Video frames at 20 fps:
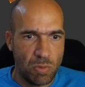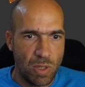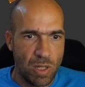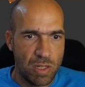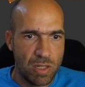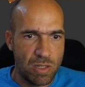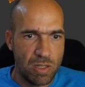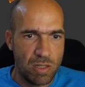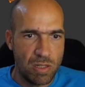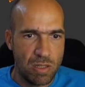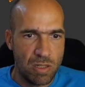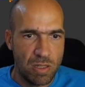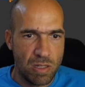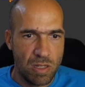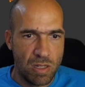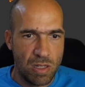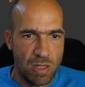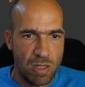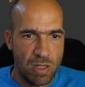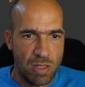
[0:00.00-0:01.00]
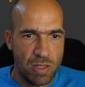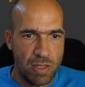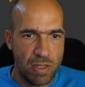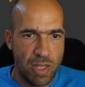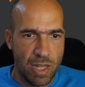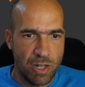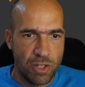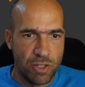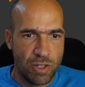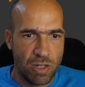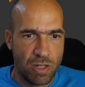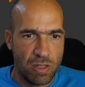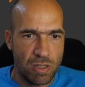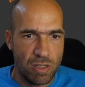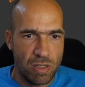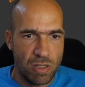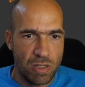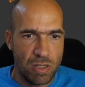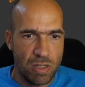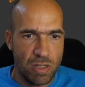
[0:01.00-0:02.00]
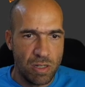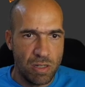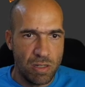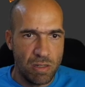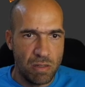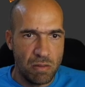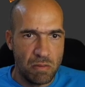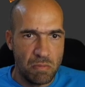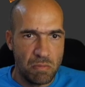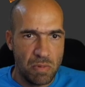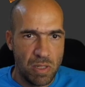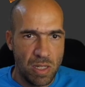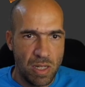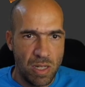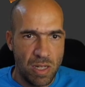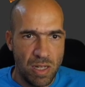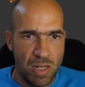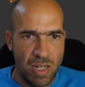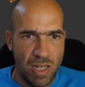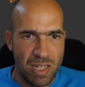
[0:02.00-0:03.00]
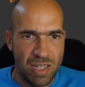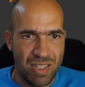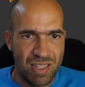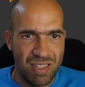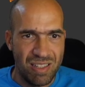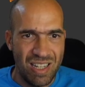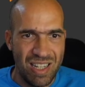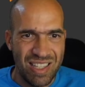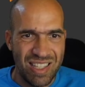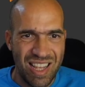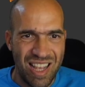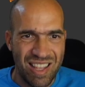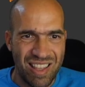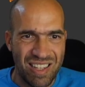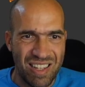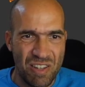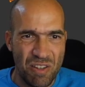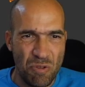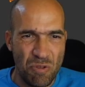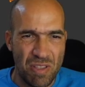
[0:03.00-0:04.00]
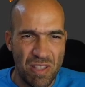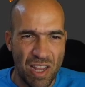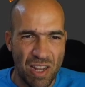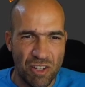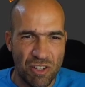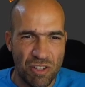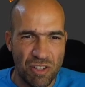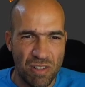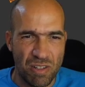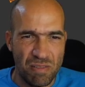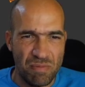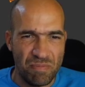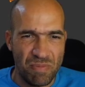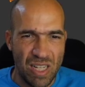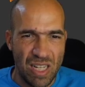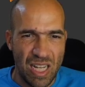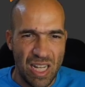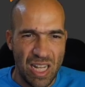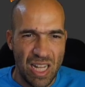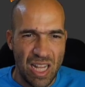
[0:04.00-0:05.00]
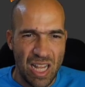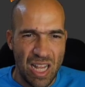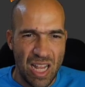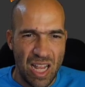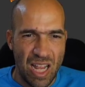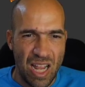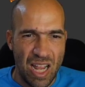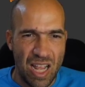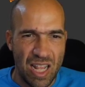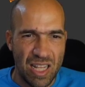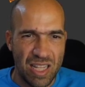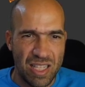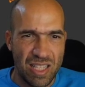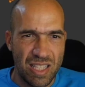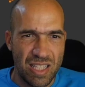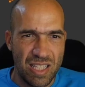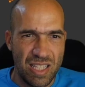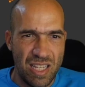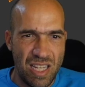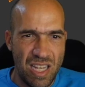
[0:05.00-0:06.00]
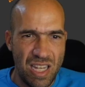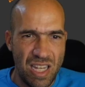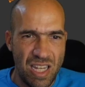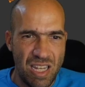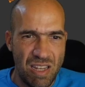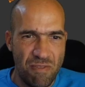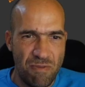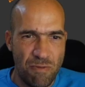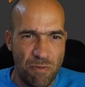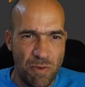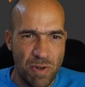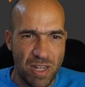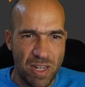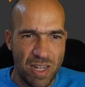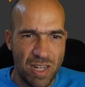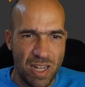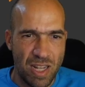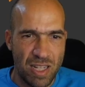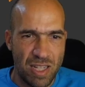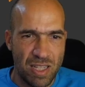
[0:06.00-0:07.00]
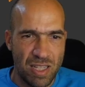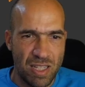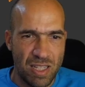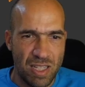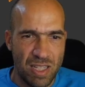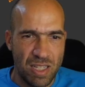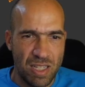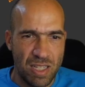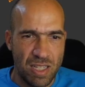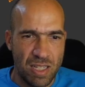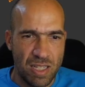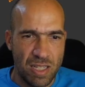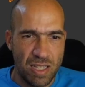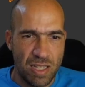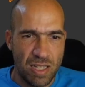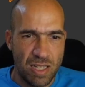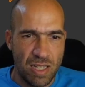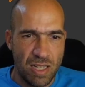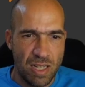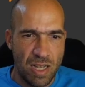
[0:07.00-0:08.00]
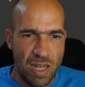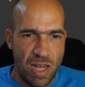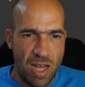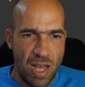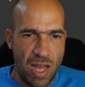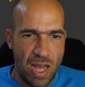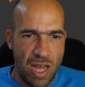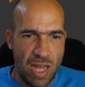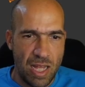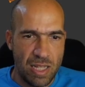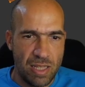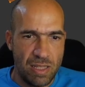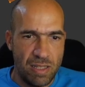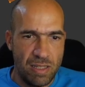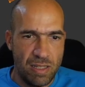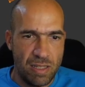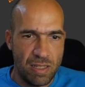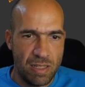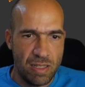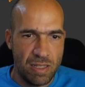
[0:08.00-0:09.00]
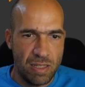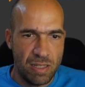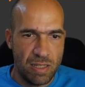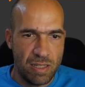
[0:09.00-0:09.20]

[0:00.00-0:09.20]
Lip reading: What is this? Texture. Yes, let's add a new texture and see if we can add